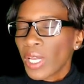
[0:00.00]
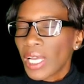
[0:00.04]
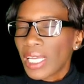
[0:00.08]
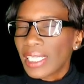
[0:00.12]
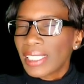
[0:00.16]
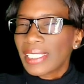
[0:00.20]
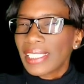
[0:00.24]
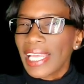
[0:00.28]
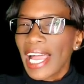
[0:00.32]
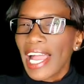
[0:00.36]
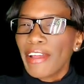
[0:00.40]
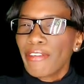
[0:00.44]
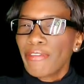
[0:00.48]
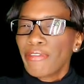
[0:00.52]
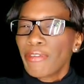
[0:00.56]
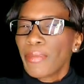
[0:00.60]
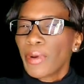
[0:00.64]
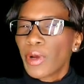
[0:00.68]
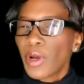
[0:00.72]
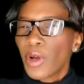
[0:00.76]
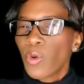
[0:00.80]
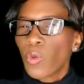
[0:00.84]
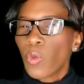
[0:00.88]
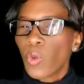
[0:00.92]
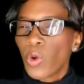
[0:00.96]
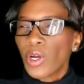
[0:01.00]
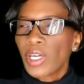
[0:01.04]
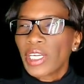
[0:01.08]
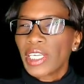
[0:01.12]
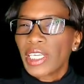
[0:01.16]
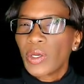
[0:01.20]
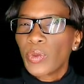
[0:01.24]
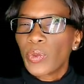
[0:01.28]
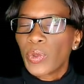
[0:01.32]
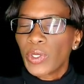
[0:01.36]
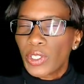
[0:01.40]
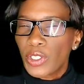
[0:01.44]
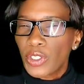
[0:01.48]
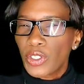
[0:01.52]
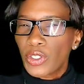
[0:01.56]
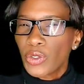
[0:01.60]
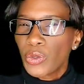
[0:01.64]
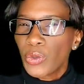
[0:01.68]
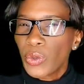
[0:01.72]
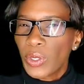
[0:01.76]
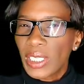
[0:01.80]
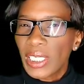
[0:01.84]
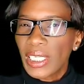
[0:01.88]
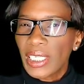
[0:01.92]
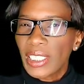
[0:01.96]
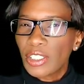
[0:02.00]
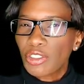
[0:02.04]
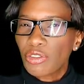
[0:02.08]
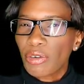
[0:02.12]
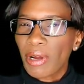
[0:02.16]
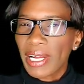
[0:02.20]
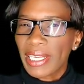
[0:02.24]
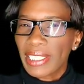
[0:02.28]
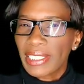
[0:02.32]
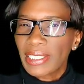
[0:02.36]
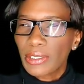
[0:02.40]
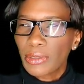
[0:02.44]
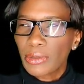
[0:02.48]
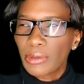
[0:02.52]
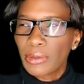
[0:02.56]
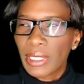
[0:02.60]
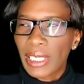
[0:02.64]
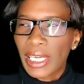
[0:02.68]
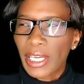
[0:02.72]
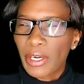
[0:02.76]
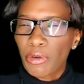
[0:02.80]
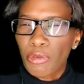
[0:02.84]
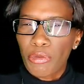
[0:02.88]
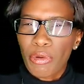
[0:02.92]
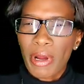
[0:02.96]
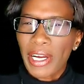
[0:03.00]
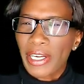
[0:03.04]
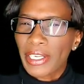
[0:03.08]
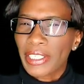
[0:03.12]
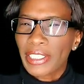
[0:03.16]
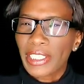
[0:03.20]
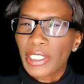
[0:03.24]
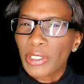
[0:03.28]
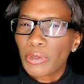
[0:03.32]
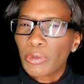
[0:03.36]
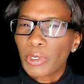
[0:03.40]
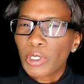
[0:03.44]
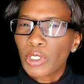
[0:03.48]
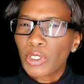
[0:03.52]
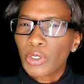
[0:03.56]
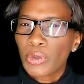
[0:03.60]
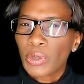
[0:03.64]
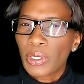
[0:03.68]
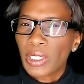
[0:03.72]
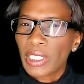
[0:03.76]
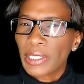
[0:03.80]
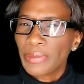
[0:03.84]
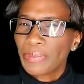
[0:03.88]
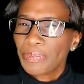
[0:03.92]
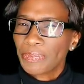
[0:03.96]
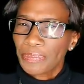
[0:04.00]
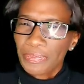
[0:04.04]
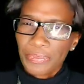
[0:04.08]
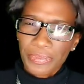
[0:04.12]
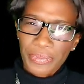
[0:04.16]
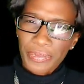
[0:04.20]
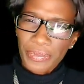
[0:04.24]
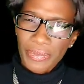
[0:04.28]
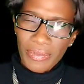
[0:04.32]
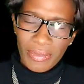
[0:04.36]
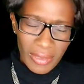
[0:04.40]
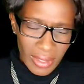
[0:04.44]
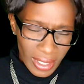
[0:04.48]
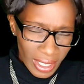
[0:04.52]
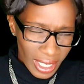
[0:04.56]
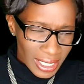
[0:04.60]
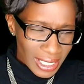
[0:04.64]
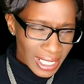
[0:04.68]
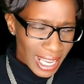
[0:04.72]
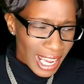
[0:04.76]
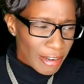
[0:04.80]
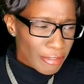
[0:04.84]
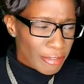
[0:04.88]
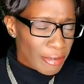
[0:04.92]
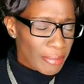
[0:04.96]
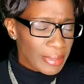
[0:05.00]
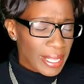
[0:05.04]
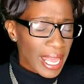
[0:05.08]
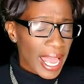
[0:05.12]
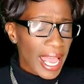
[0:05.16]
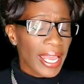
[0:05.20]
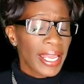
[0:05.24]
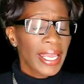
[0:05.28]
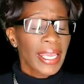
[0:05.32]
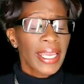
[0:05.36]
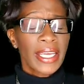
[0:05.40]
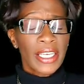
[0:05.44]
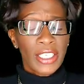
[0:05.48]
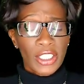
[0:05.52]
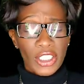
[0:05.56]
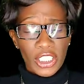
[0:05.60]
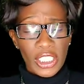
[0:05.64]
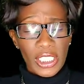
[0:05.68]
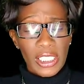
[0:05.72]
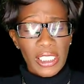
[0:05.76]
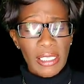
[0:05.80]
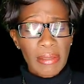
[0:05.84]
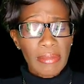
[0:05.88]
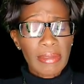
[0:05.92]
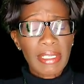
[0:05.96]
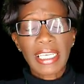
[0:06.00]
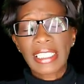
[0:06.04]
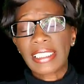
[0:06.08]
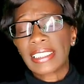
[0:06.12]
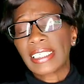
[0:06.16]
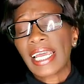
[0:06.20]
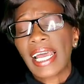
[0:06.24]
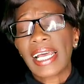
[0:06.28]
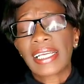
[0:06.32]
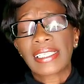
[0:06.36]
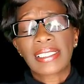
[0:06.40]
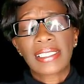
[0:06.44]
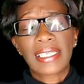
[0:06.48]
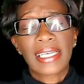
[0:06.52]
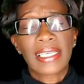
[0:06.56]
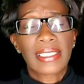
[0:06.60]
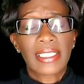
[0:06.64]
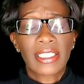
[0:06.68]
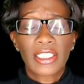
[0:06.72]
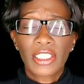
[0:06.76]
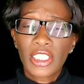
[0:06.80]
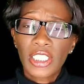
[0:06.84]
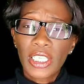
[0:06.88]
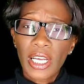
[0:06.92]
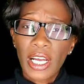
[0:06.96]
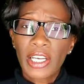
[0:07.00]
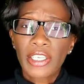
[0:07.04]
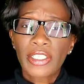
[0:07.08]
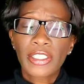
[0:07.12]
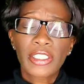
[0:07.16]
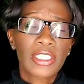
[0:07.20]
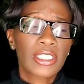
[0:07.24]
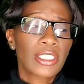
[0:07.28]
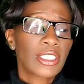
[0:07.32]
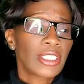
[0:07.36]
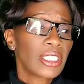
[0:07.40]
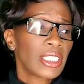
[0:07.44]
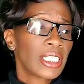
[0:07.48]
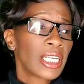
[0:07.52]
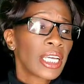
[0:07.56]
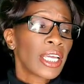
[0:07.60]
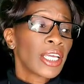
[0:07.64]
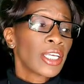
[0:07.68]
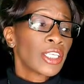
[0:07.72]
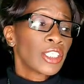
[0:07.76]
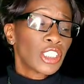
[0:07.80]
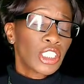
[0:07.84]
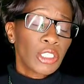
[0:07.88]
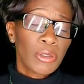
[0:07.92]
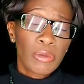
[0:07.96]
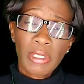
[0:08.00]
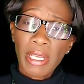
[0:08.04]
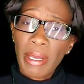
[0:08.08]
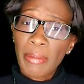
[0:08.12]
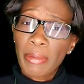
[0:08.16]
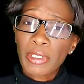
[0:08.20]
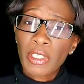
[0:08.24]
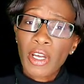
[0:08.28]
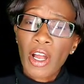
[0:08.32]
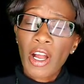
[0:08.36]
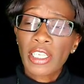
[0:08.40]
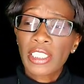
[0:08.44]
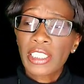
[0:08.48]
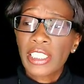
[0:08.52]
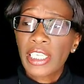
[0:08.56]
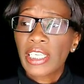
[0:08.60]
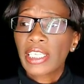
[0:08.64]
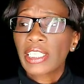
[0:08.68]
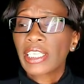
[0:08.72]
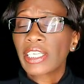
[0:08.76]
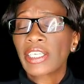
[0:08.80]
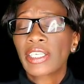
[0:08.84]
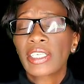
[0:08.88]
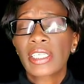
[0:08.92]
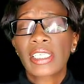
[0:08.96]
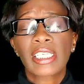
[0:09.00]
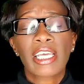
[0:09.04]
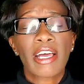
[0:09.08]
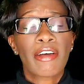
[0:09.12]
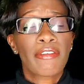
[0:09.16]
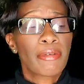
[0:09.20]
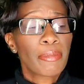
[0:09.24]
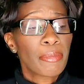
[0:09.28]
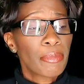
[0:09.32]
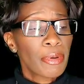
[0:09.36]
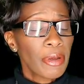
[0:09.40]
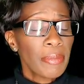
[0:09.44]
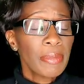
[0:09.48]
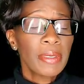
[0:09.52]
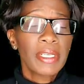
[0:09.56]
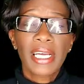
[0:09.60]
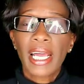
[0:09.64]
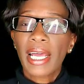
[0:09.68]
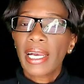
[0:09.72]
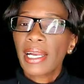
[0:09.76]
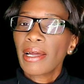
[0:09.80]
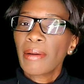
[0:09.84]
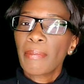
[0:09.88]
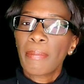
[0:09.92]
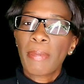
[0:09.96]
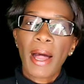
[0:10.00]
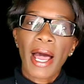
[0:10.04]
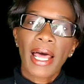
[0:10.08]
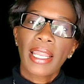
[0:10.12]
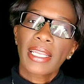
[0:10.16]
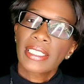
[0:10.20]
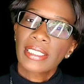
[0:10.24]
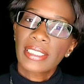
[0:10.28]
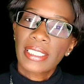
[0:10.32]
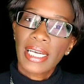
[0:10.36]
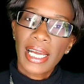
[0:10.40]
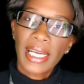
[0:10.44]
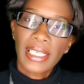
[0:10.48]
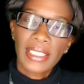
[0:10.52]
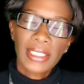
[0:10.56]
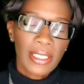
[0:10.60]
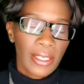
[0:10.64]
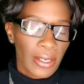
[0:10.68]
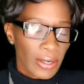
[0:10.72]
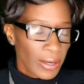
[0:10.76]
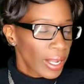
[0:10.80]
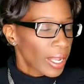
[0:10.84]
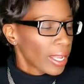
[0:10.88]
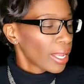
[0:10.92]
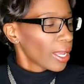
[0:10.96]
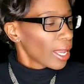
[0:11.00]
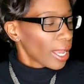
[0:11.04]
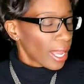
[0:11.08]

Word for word: aside from her working with suki trying to get a record deal with suki aside from that she seems like she has sense and she understood she was able to articulate herself and prima donna apologized so